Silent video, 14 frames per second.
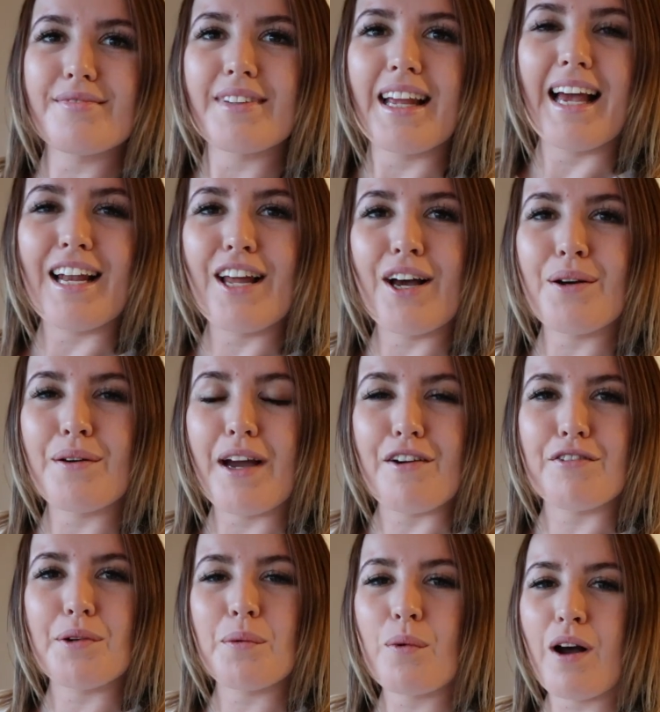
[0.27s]
Hello
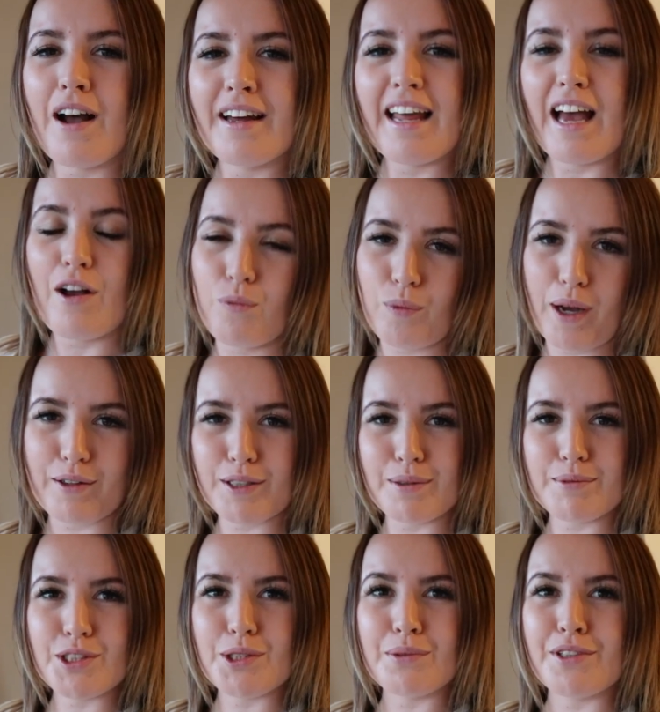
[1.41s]
everyone and
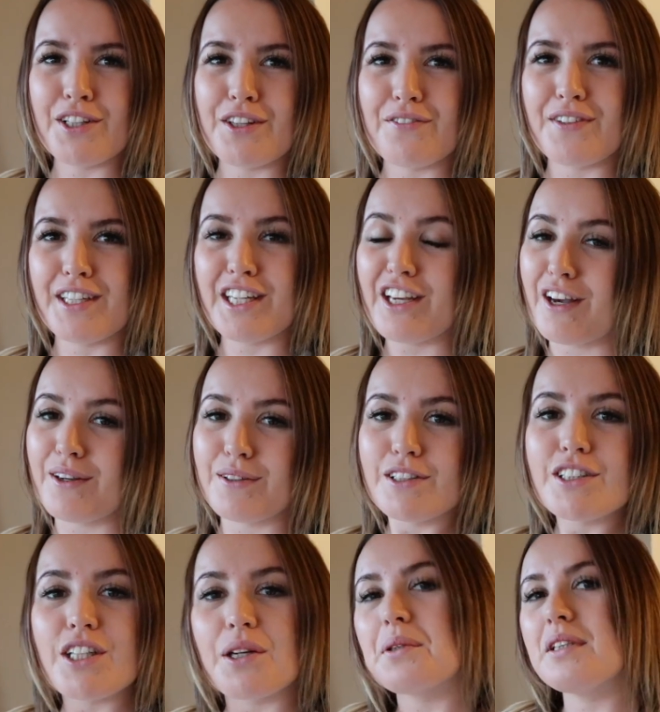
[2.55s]
welcome to another video.
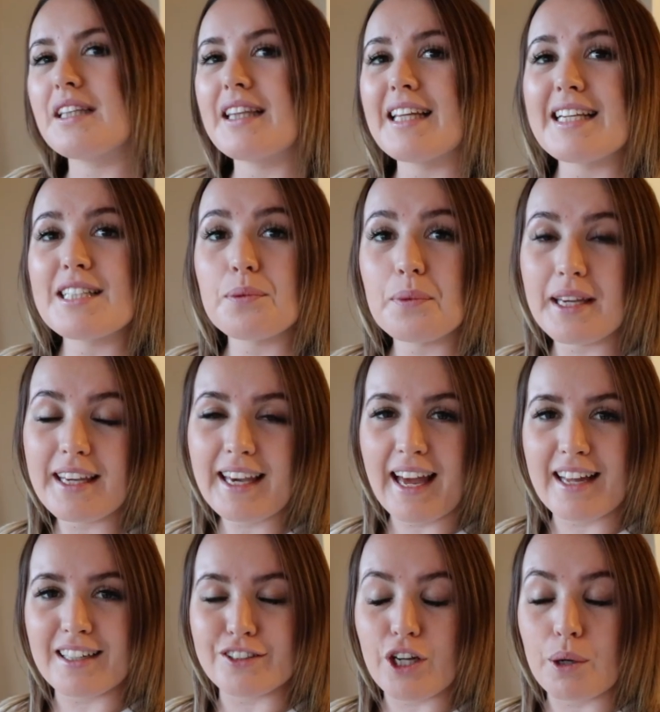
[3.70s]
So this
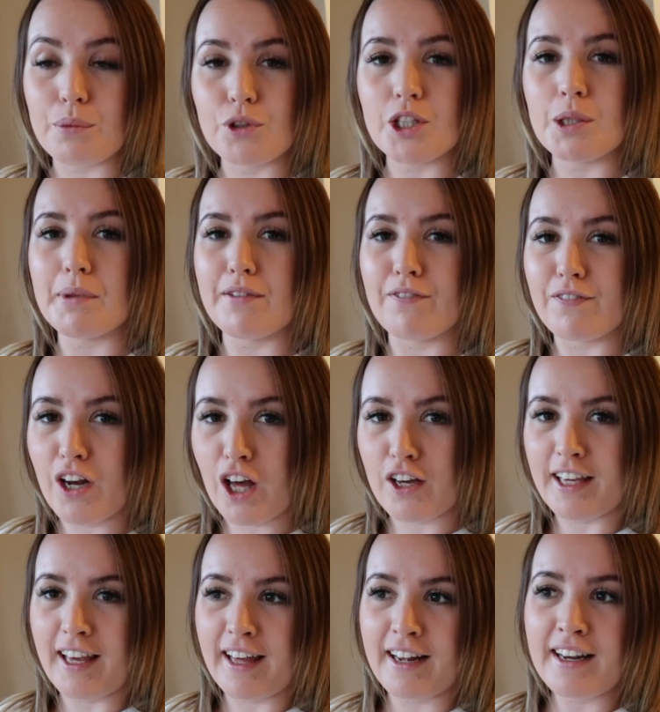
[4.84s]
weekend I'm going to be
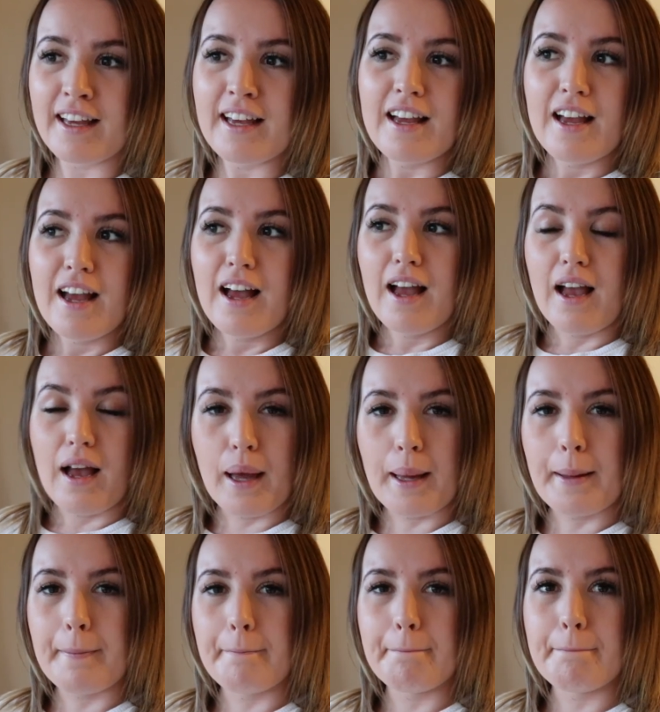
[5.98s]
vlogging.
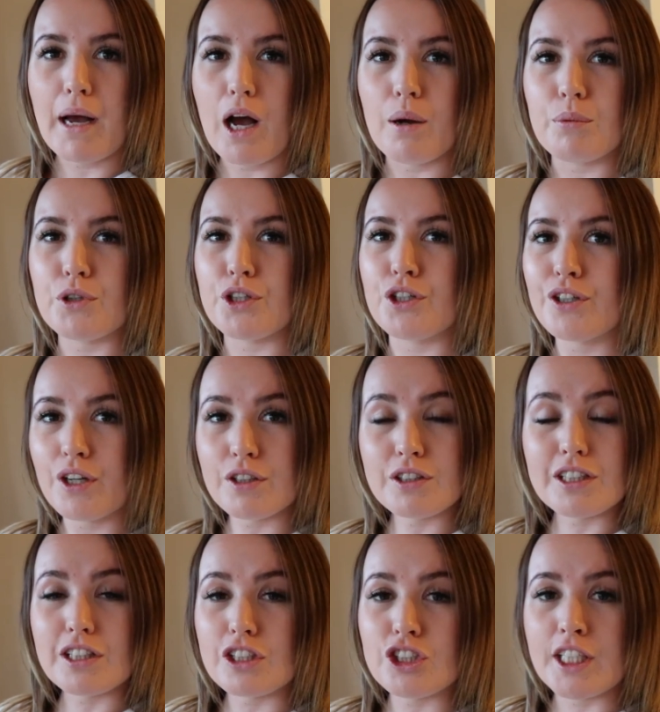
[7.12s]
um I'm going to go
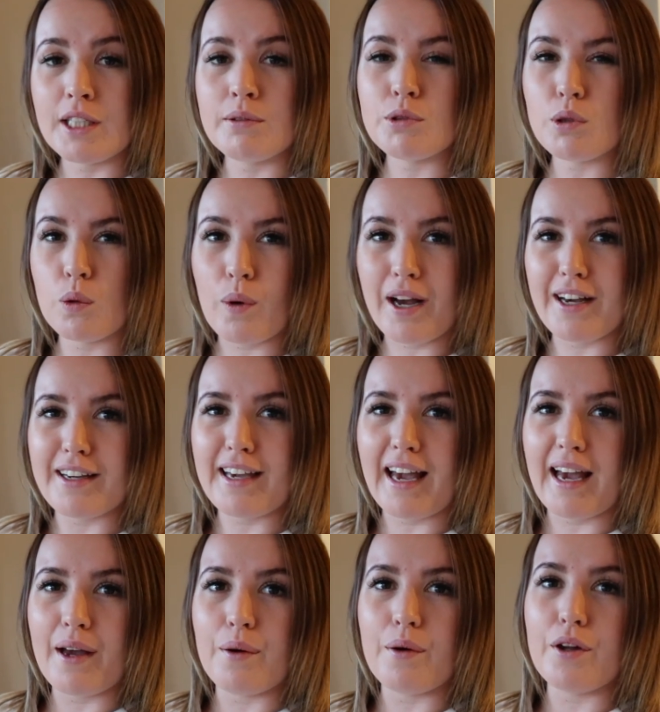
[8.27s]
to the gym, do a
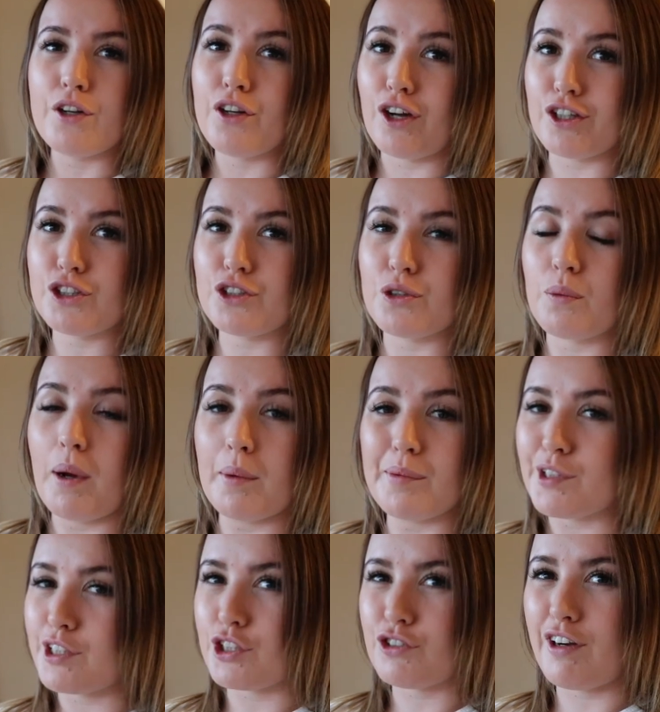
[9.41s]
workout, not sure what I'm
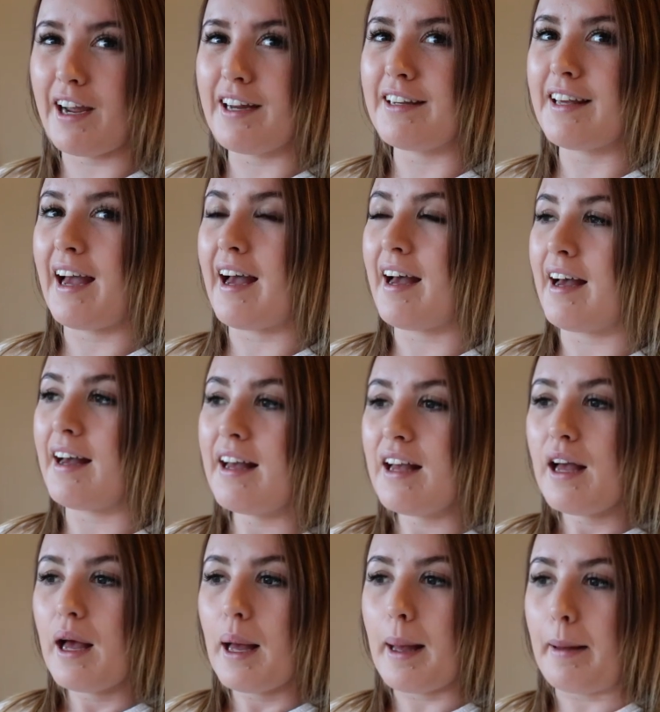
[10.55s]
going to train yet,
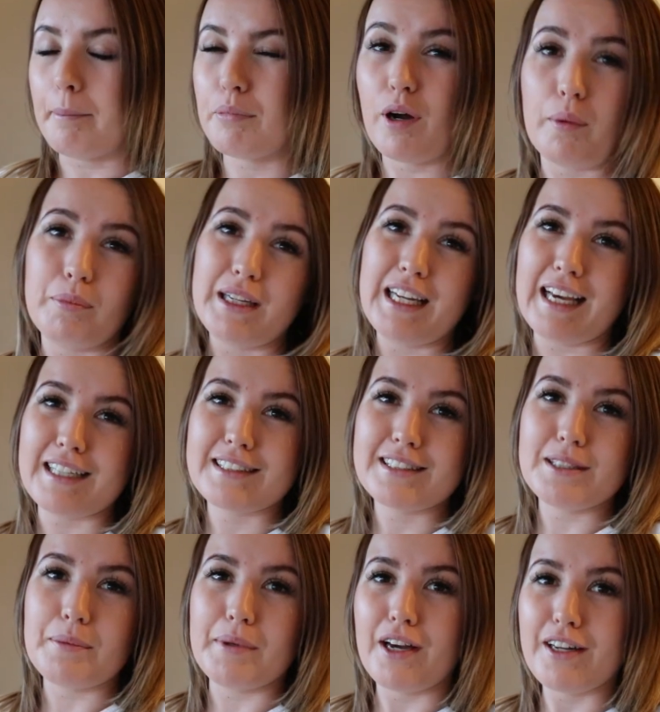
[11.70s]
um probably
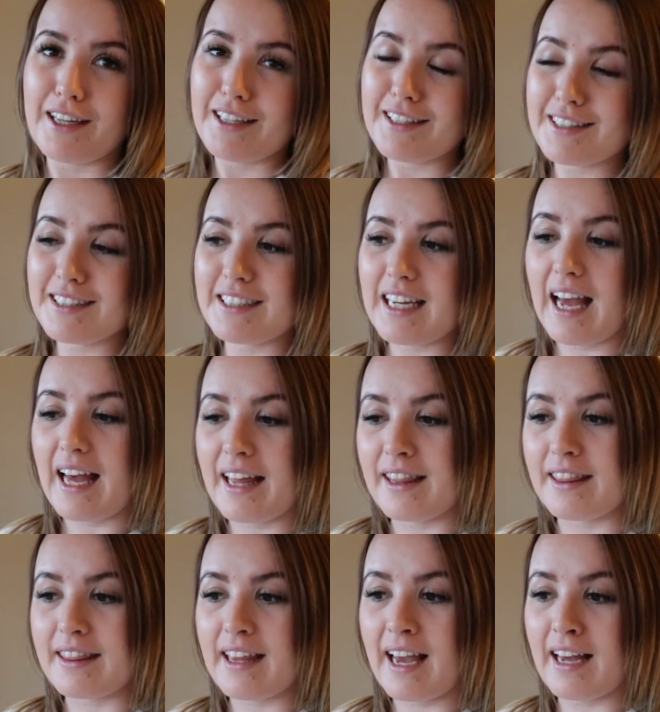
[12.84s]
legs to be honest,
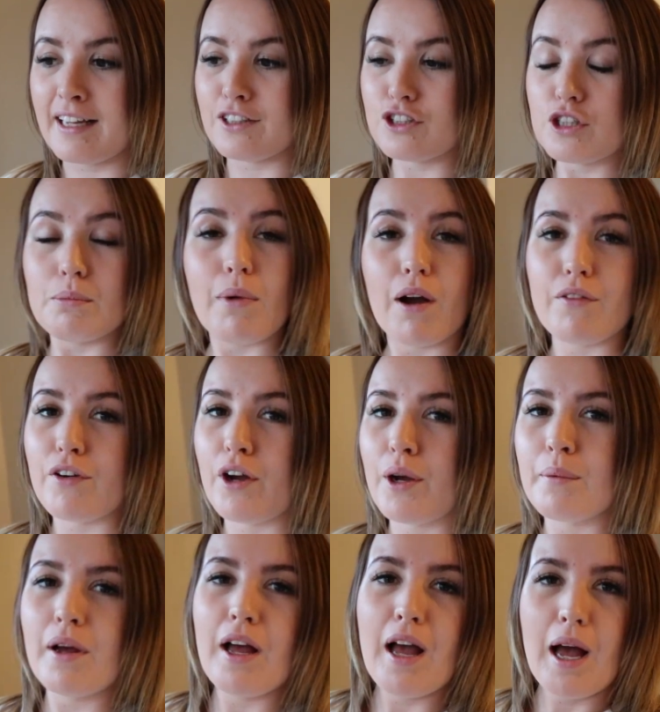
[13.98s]
and then
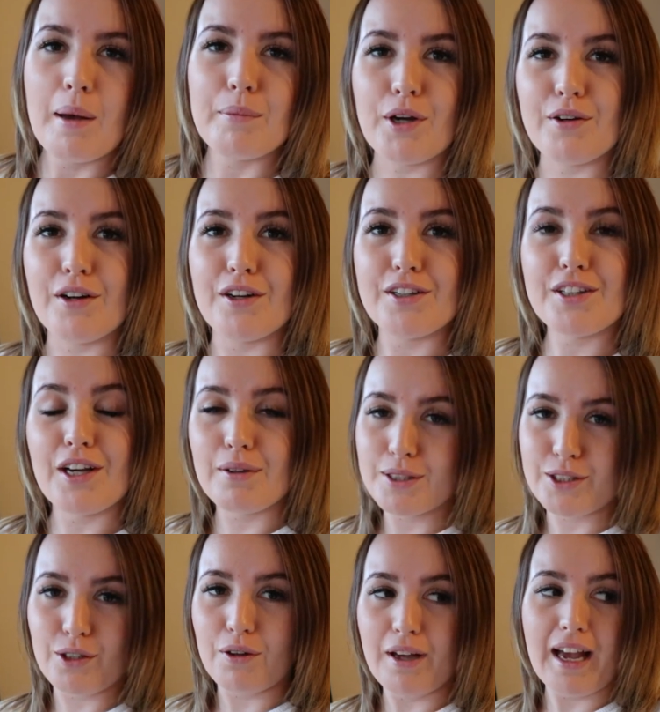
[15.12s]
tomorrow I'm going on a
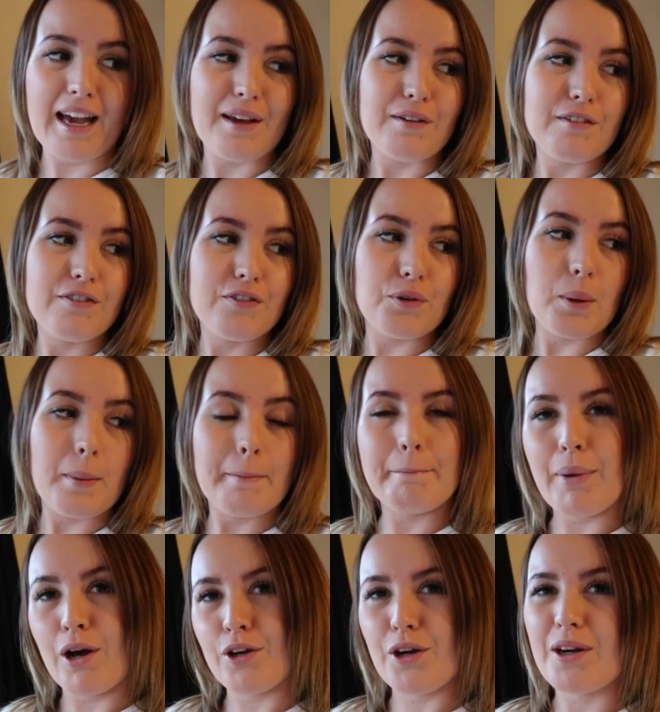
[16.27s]
girls night out for
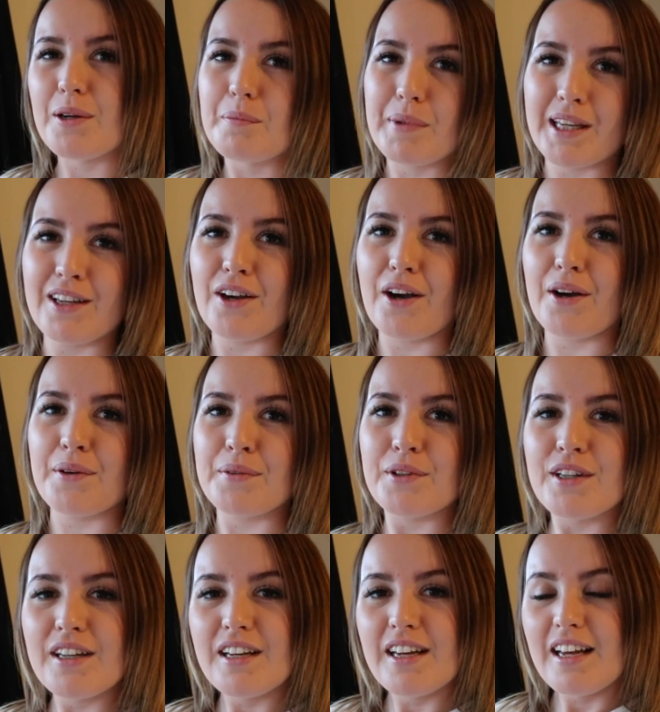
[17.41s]
Bongo Bingo.
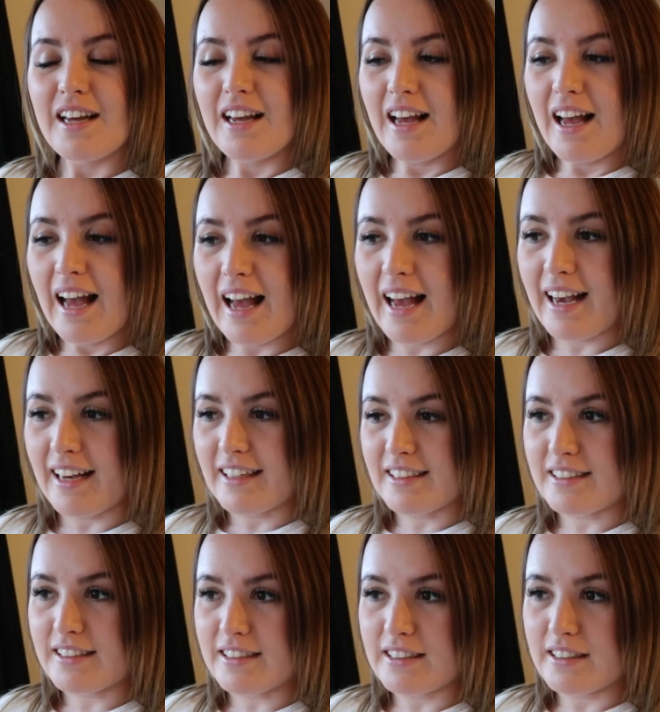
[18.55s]

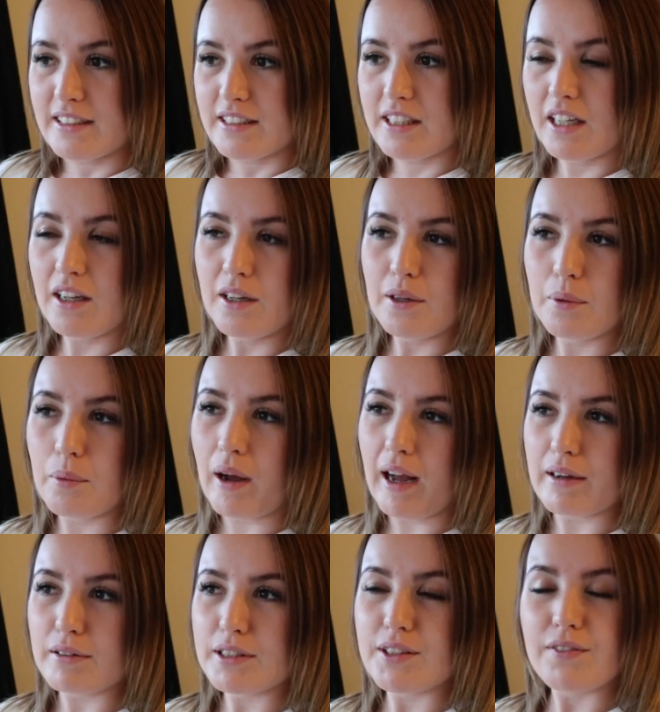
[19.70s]
And what
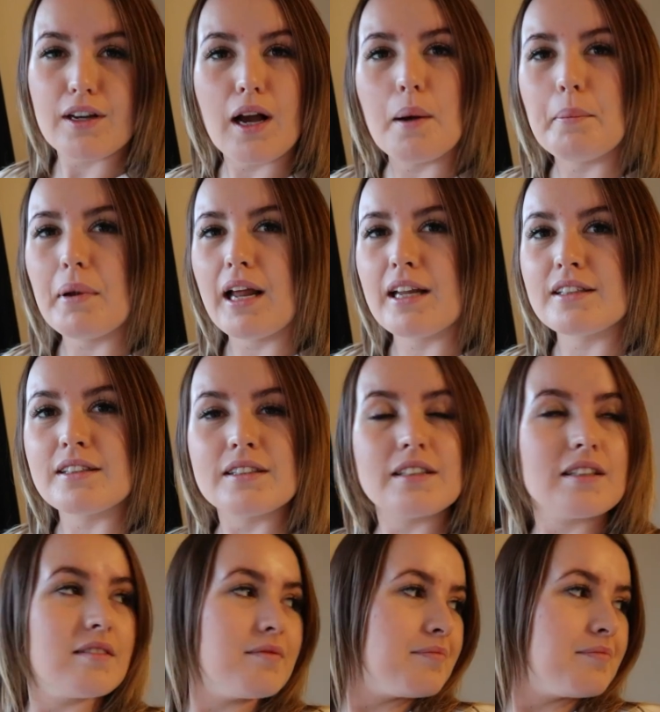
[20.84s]
else have I got planned?